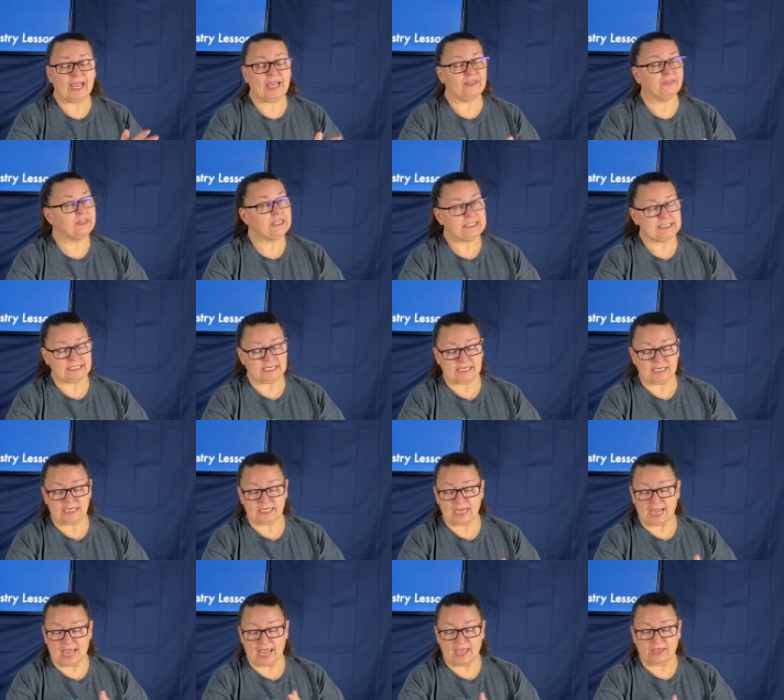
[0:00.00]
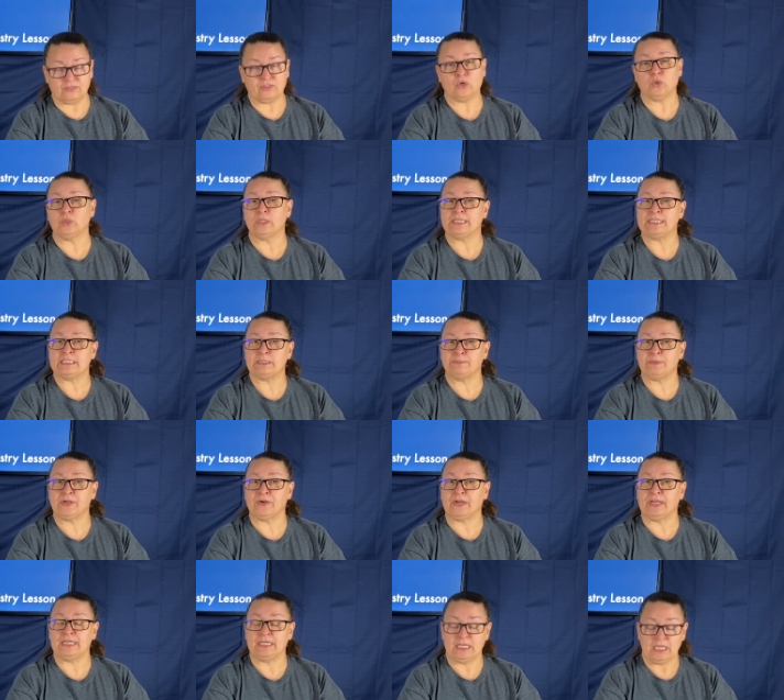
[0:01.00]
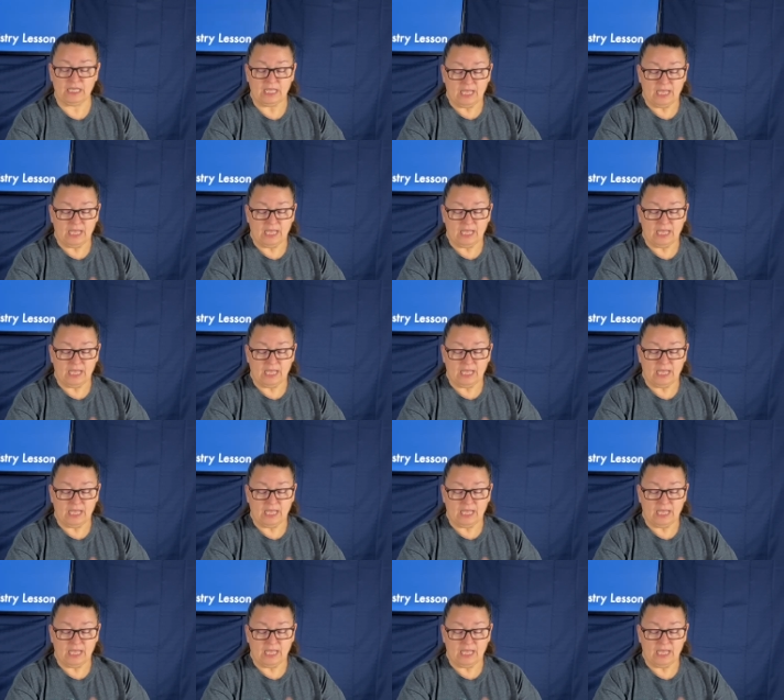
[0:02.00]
and the Son and the Holy Spirit.